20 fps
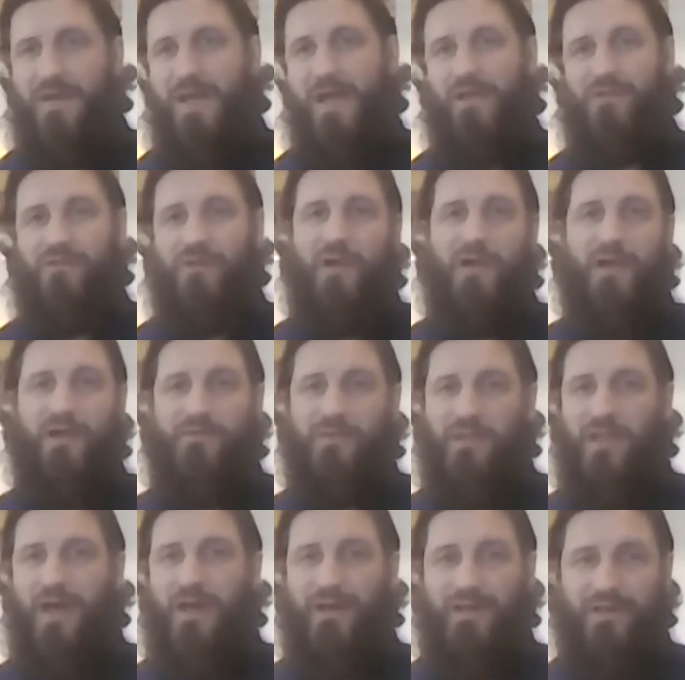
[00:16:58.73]
and match. I have a
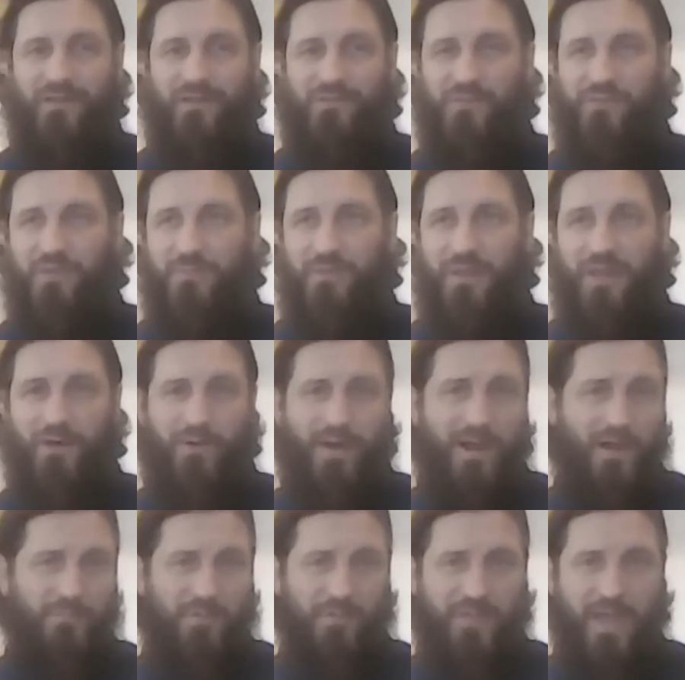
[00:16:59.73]
lot of customers that play
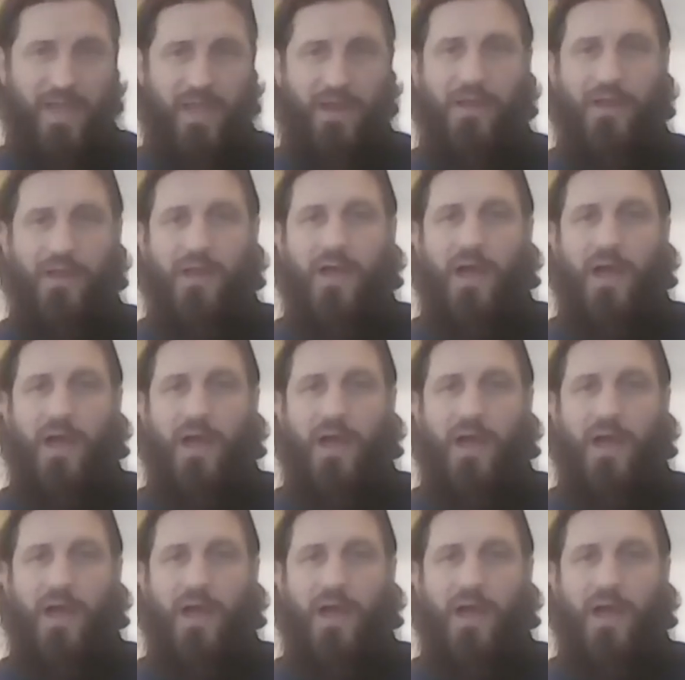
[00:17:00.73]
around with that.